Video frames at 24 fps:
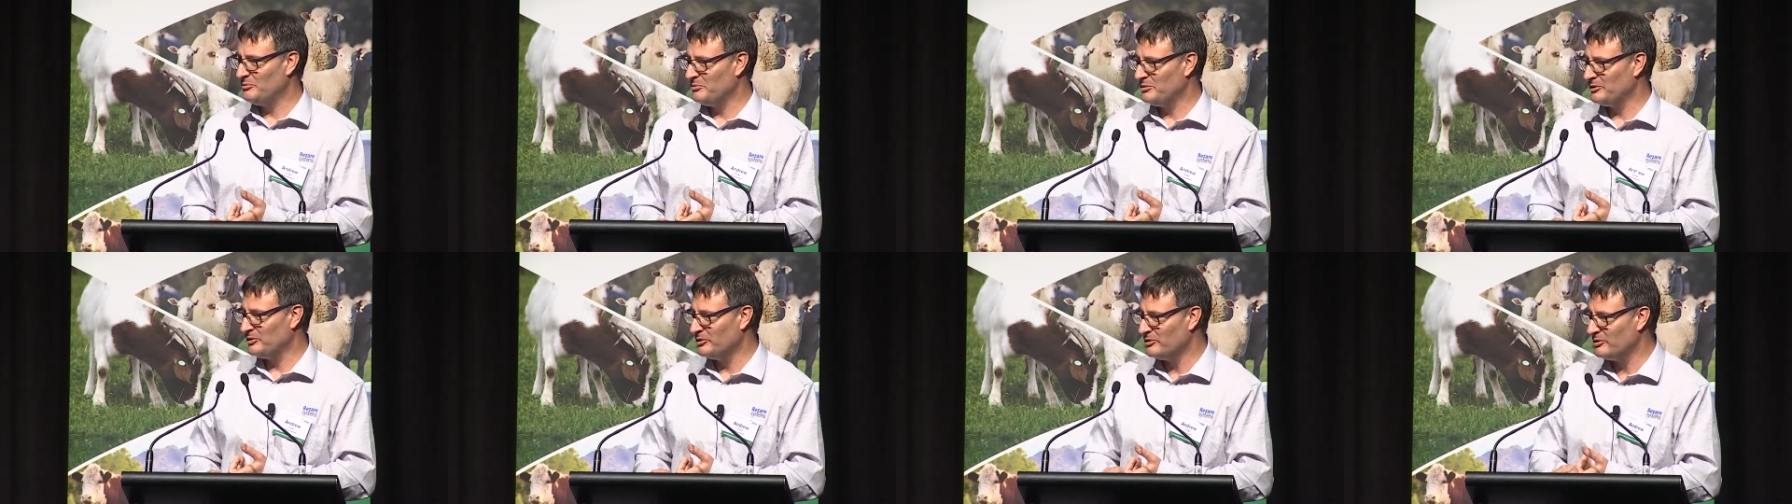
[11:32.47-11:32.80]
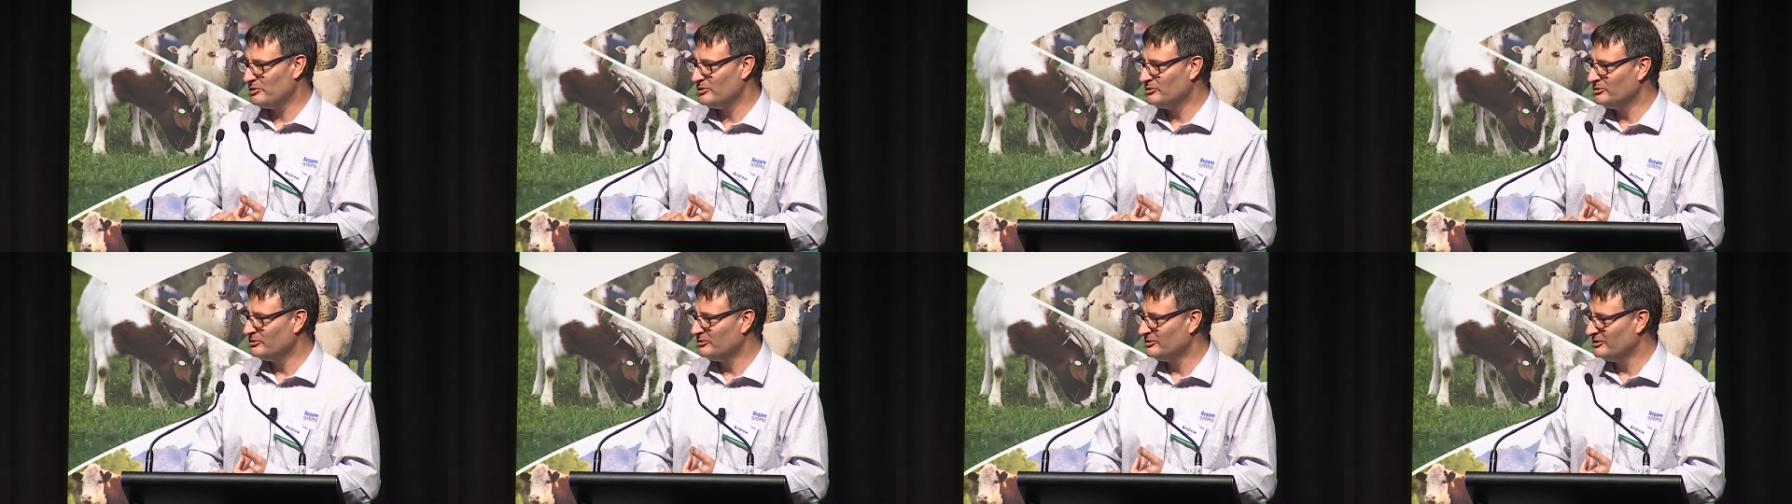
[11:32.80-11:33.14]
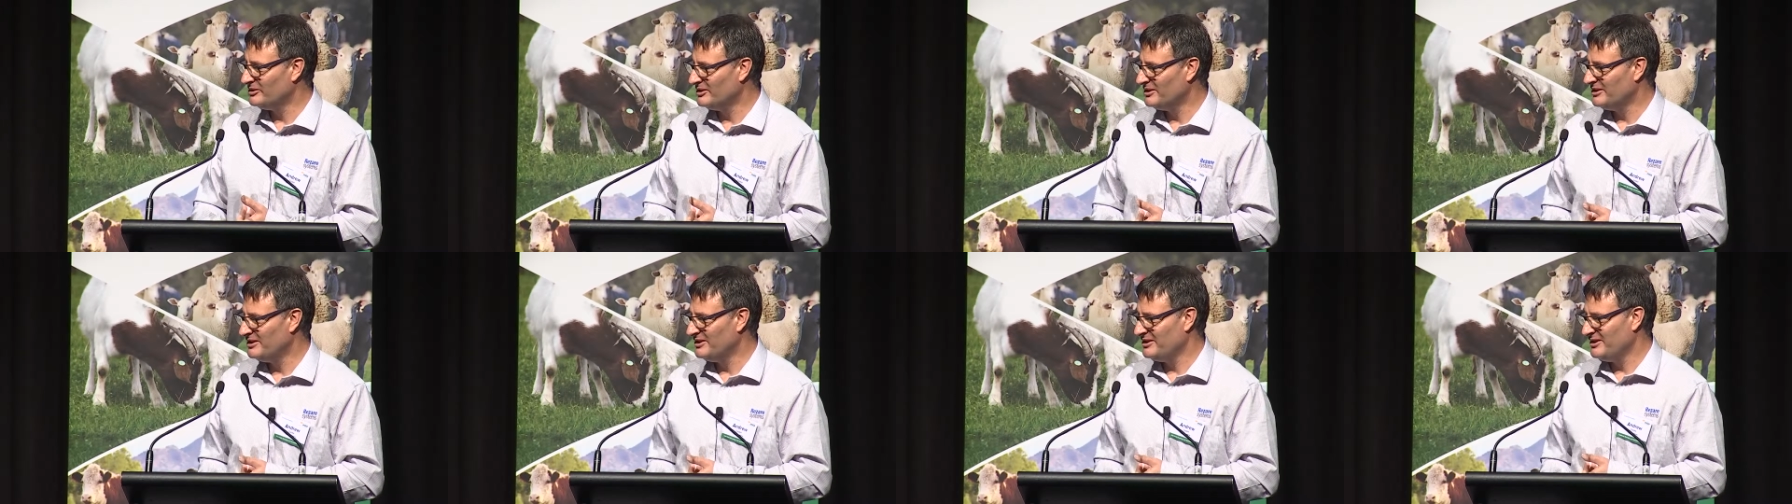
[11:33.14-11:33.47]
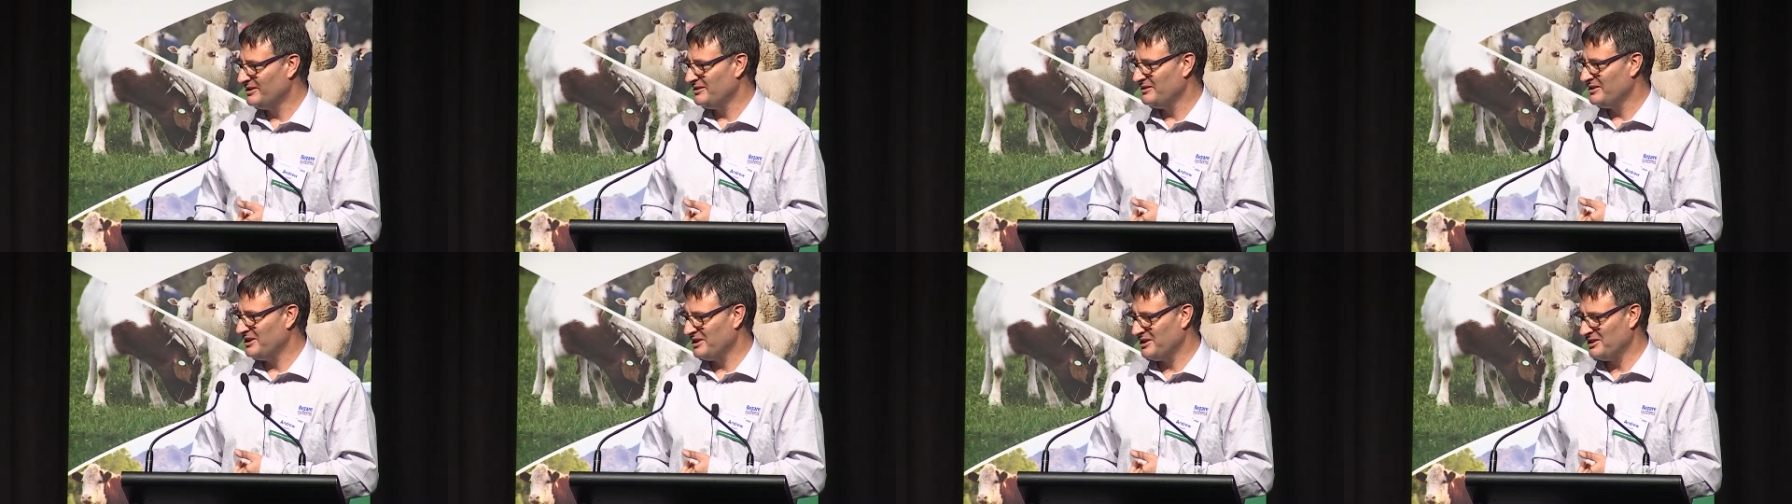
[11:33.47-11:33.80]
plural,
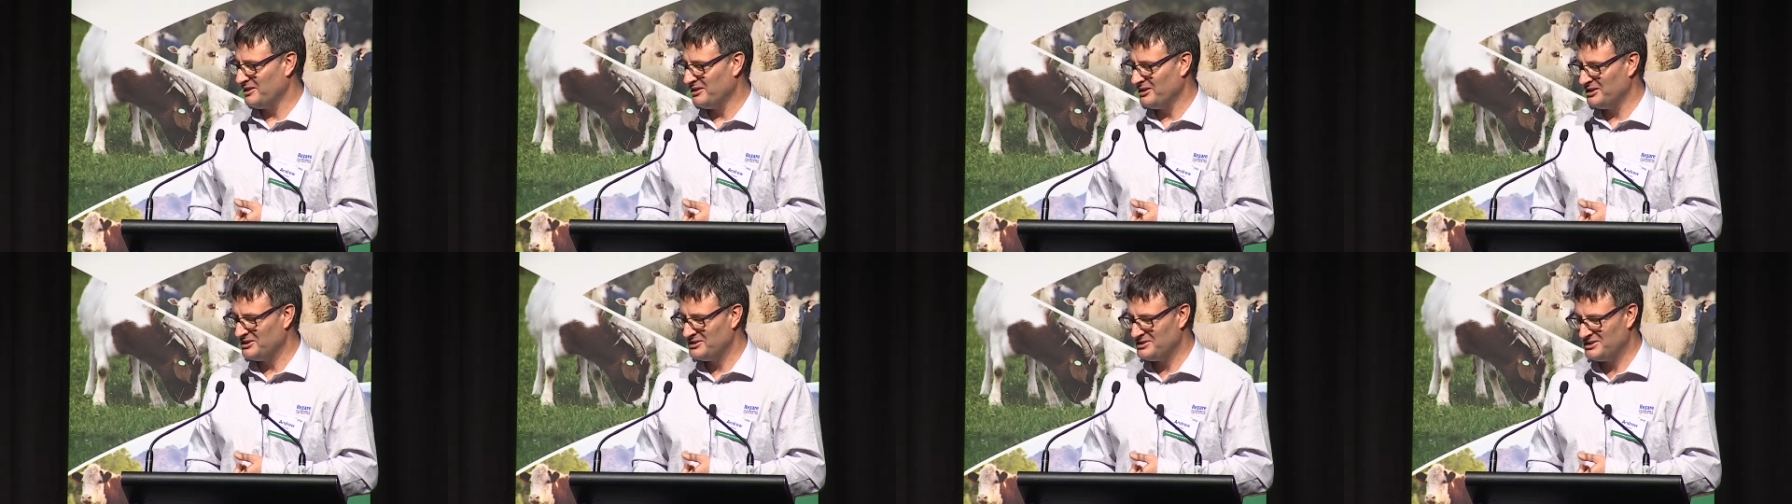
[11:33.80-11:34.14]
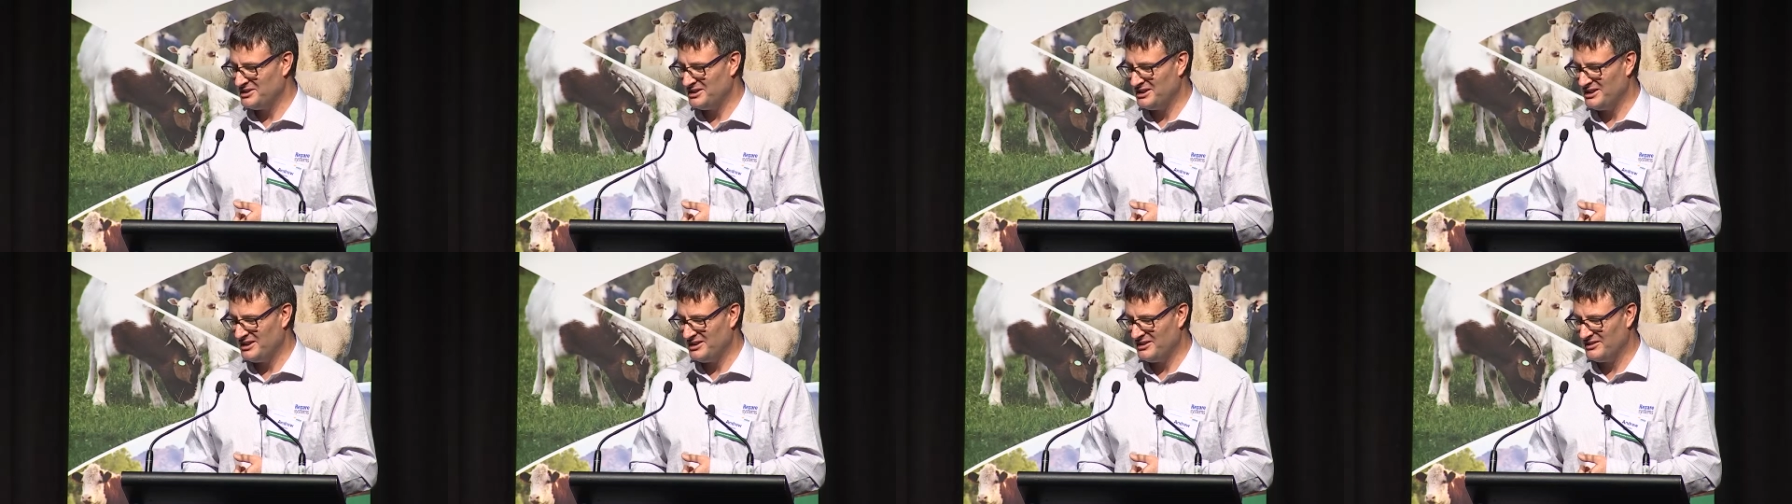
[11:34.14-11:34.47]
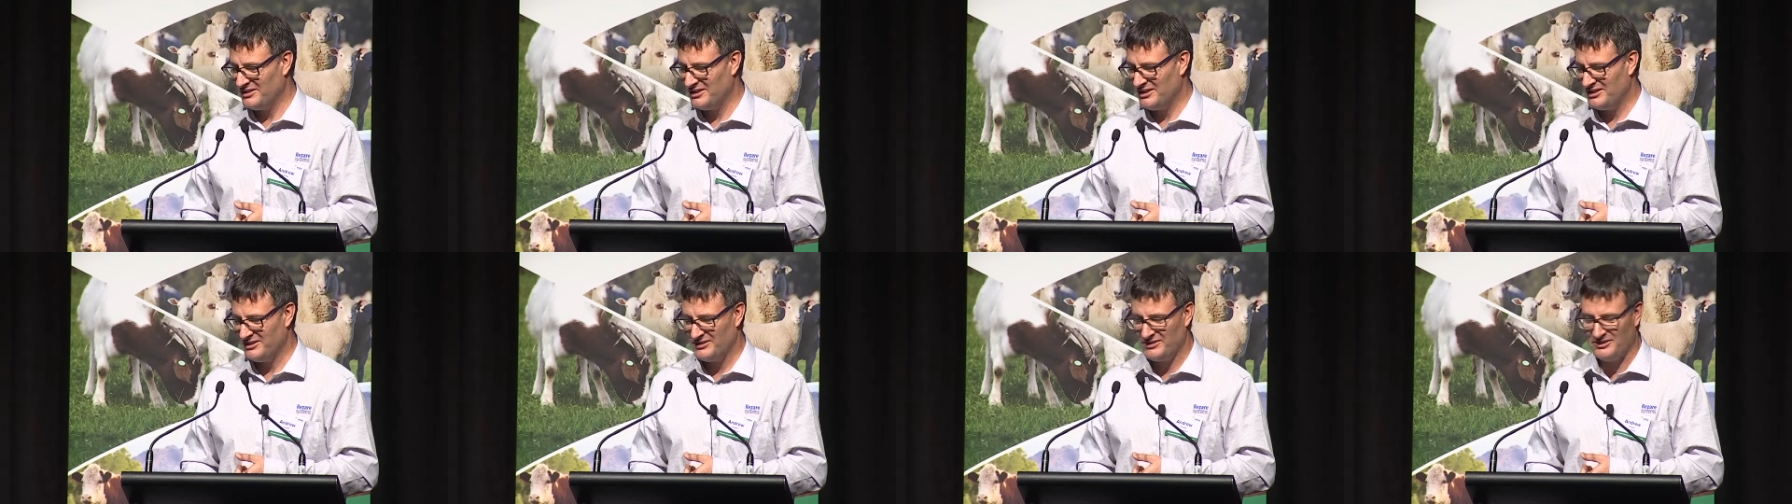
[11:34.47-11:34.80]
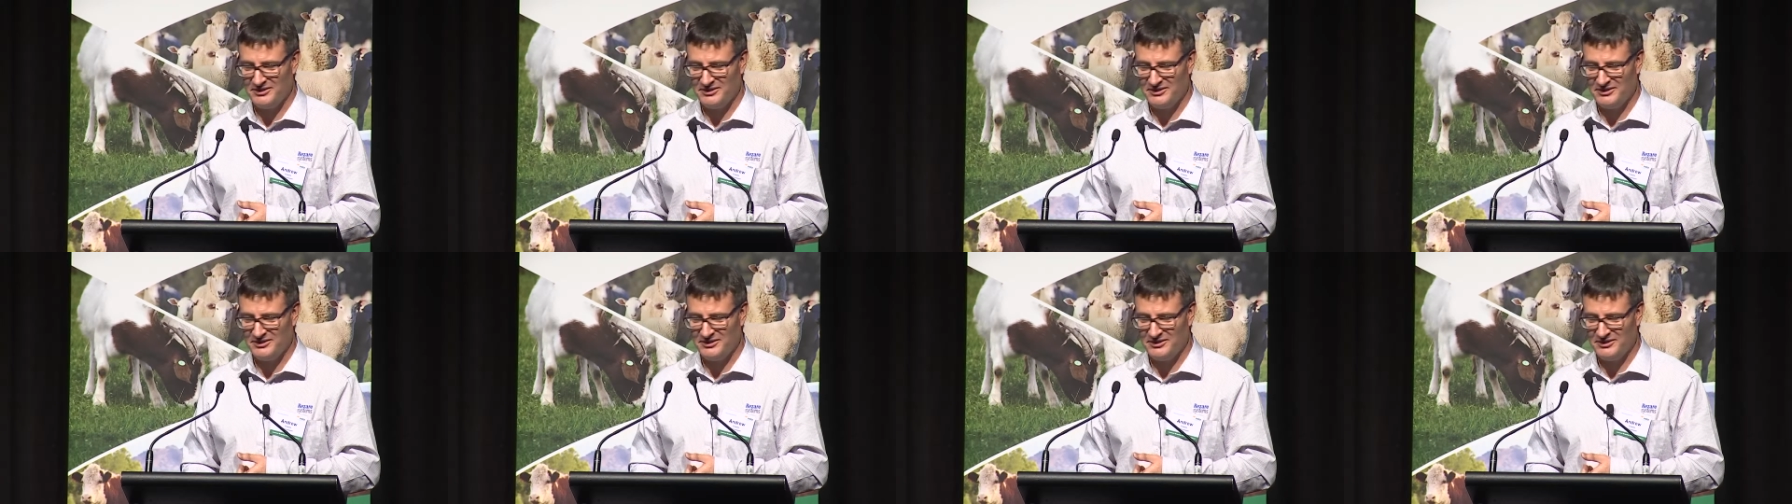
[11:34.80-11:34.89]
that are linked together.